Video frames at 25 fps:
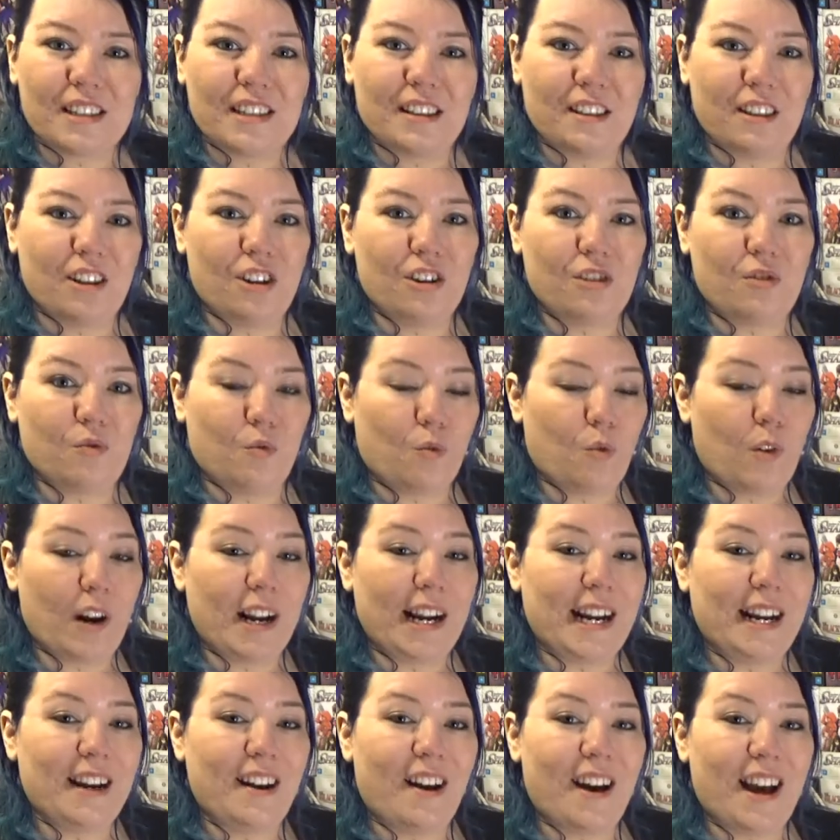look
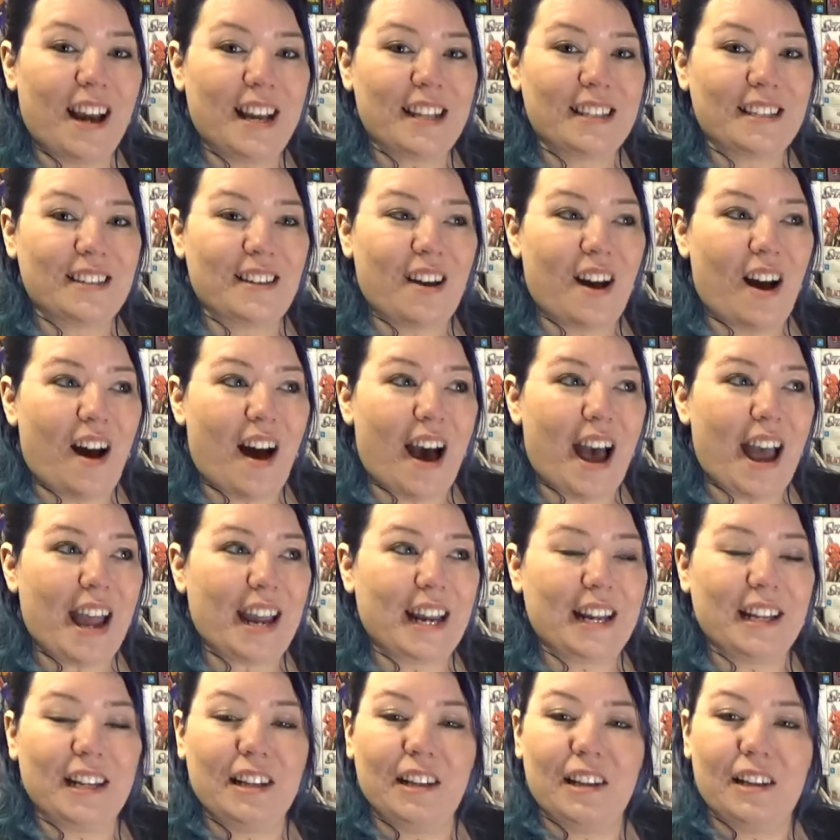really nice.
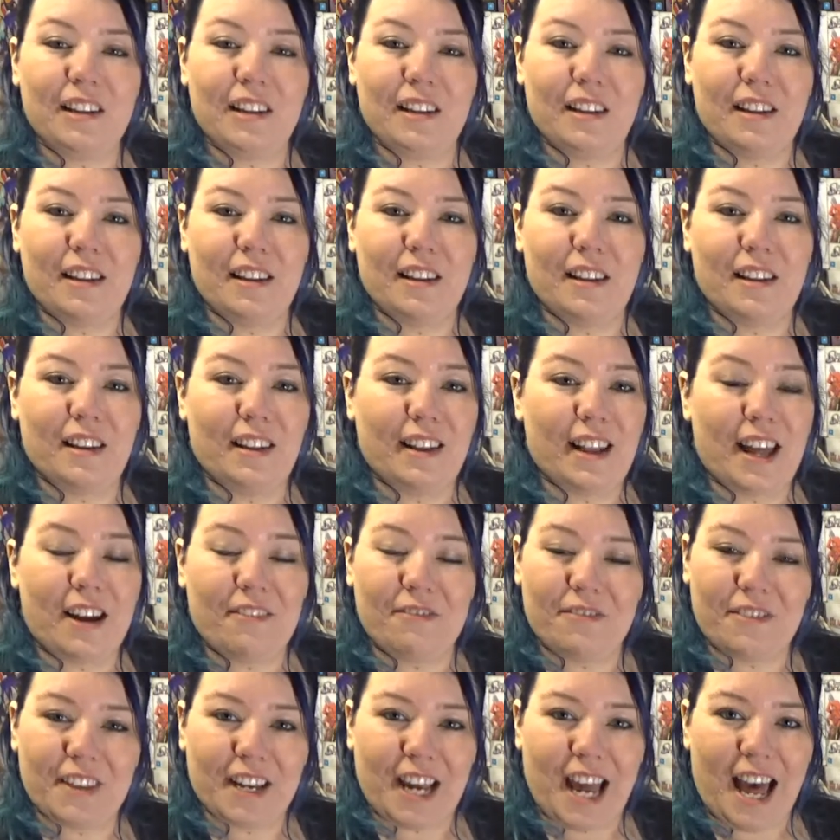I
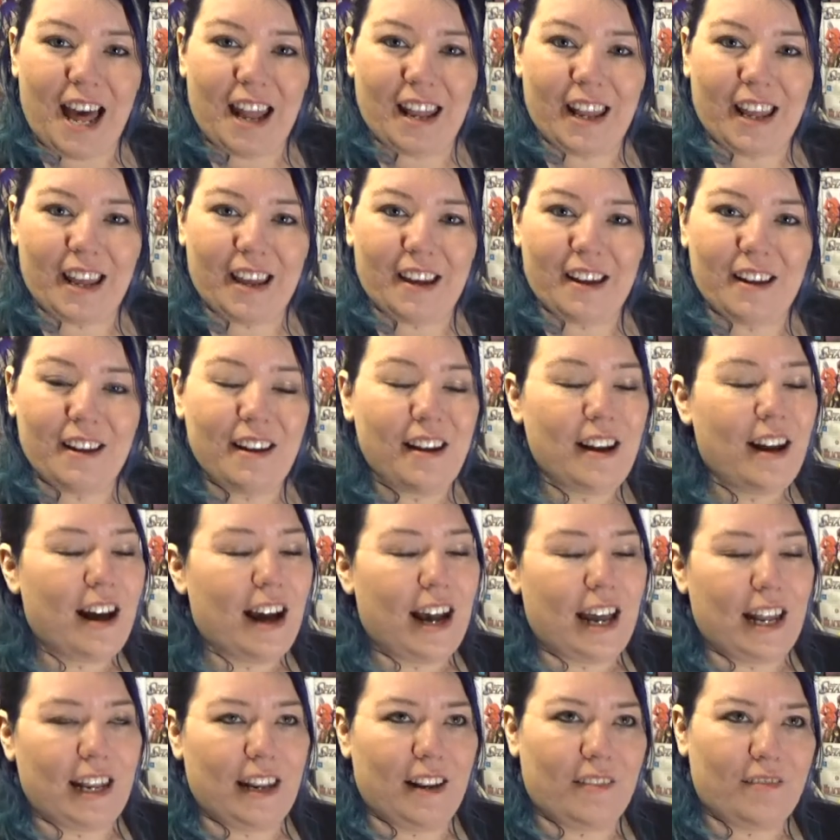love the colour,
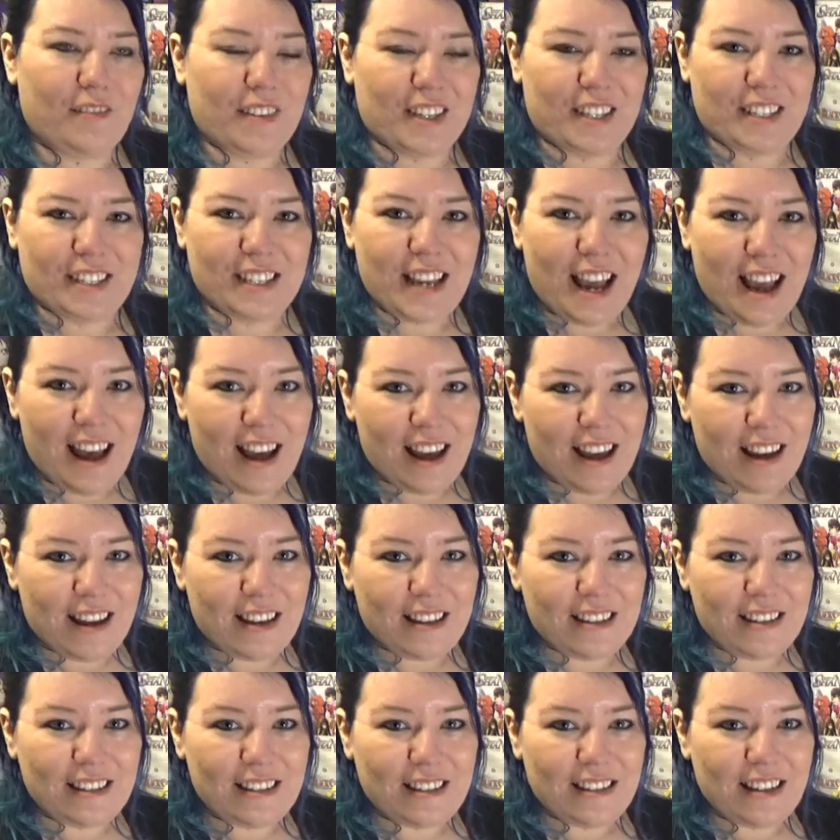I love the
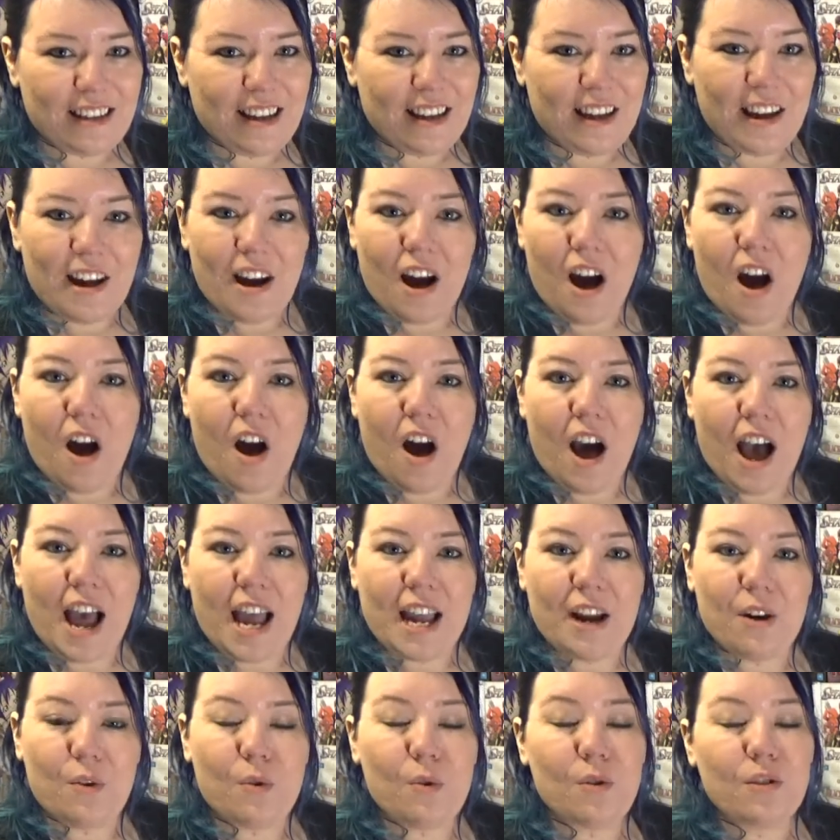stars.
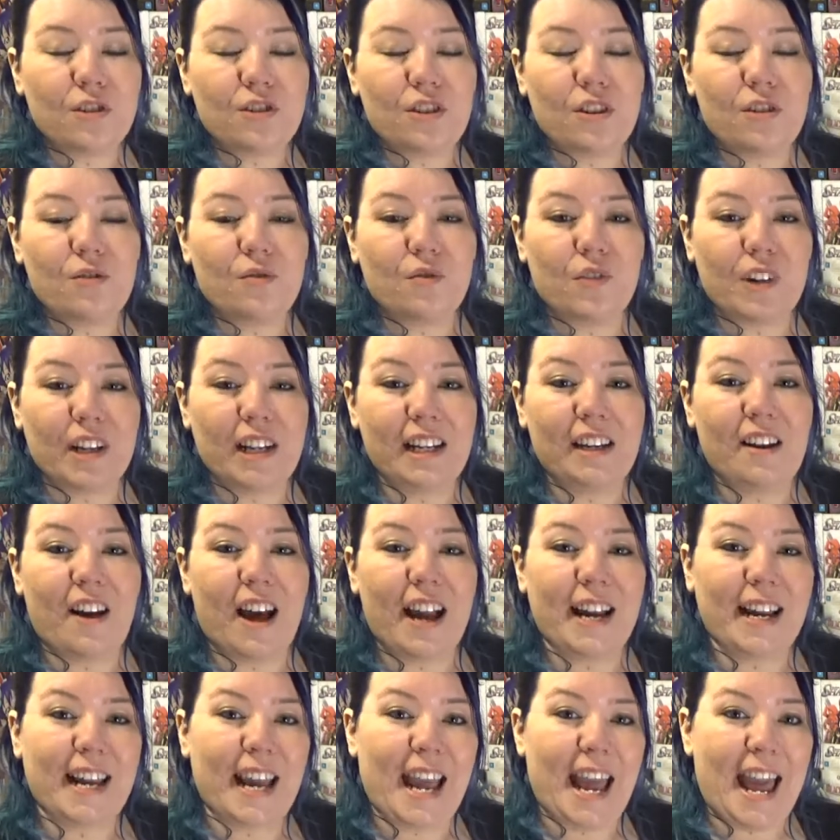I also really
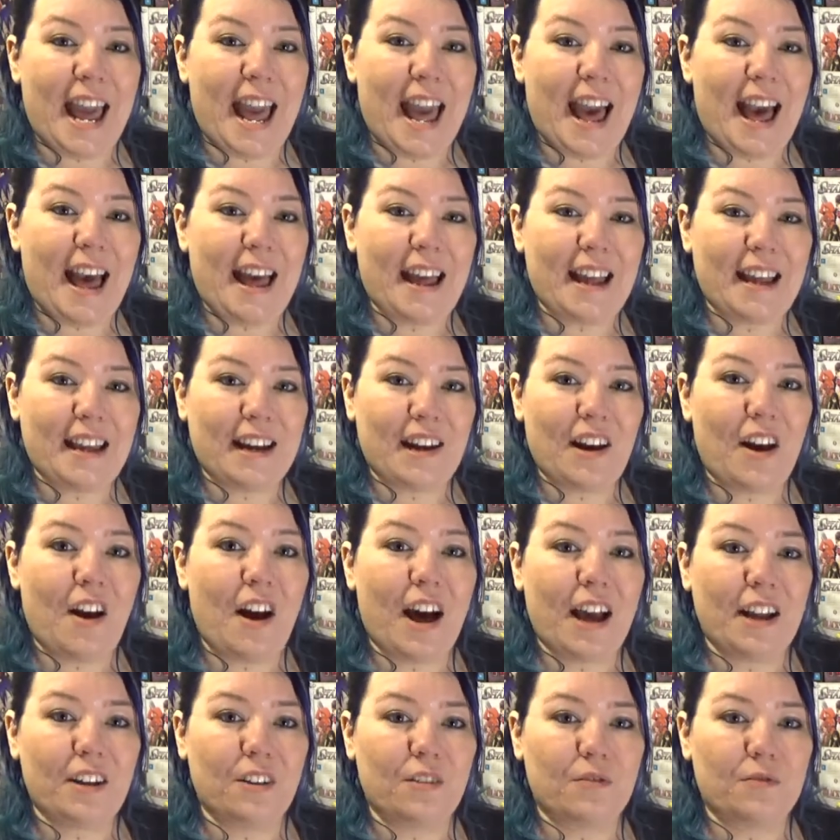like how it
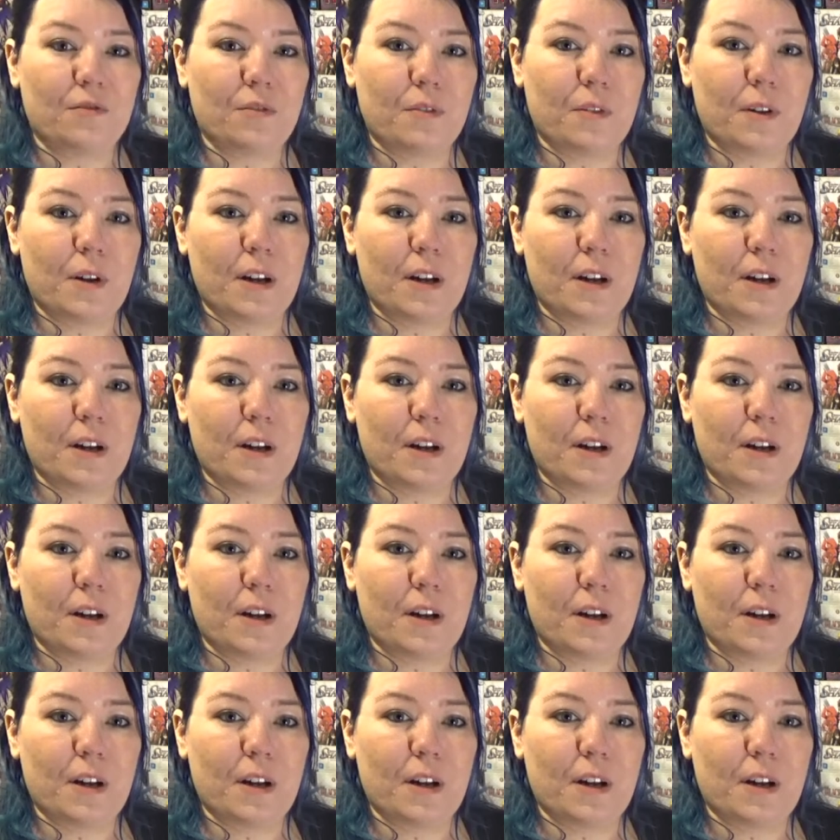kind of